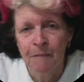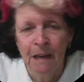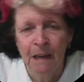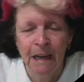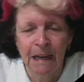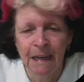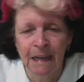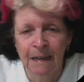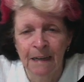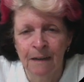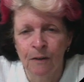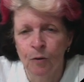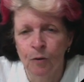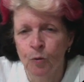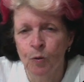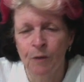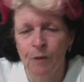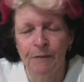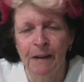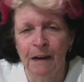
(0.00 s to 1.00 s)
in all
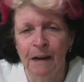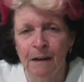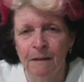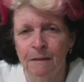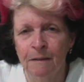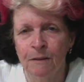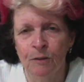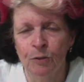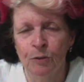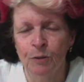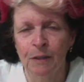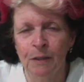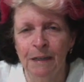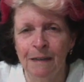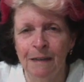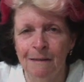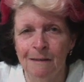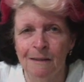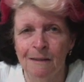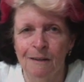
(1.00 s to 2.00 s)
of our early
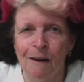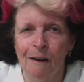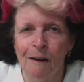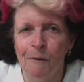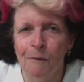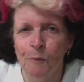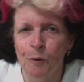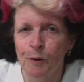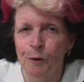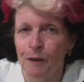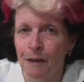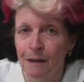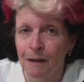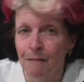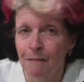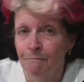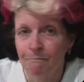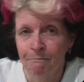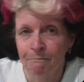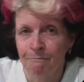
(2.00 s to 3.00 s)
design work,
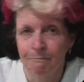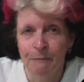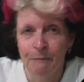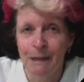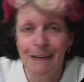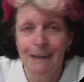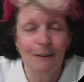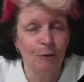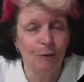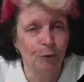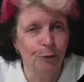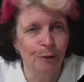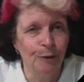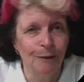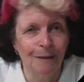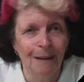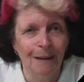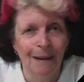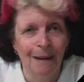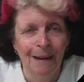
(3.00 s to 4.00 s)
me included,
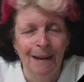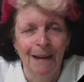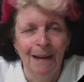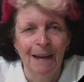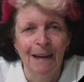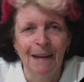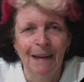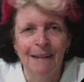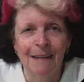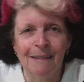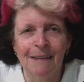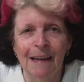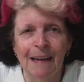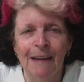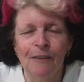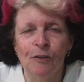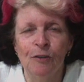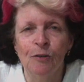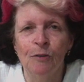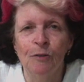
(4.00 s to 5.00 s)
is that
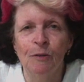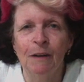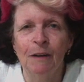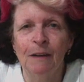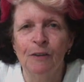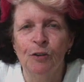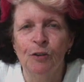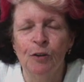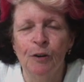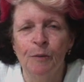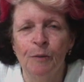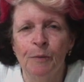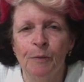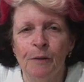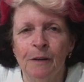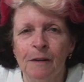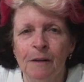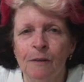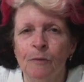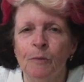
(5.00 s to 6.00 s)
you interpret
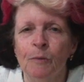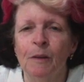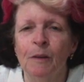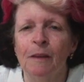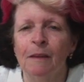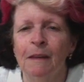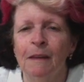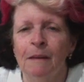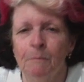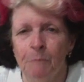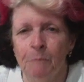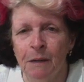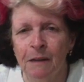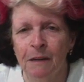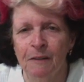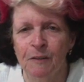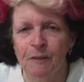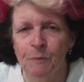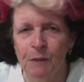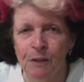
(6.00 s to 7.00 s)
it with
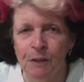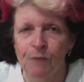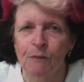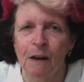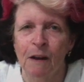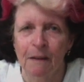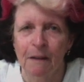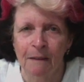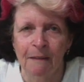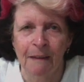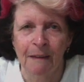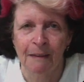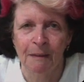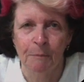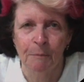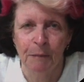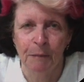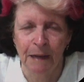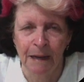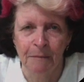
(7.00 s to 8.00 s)
embellishments rather than the
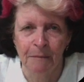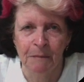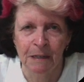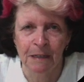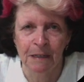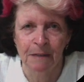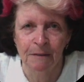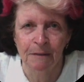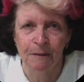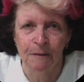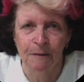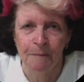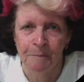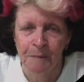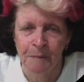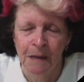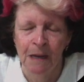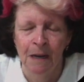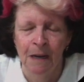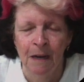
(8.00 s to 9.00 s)
plant material.
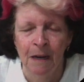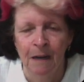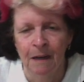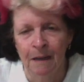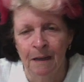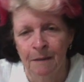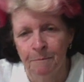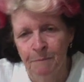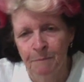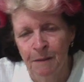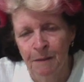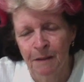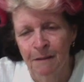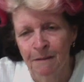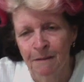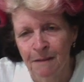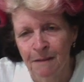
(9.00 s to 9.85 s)
And the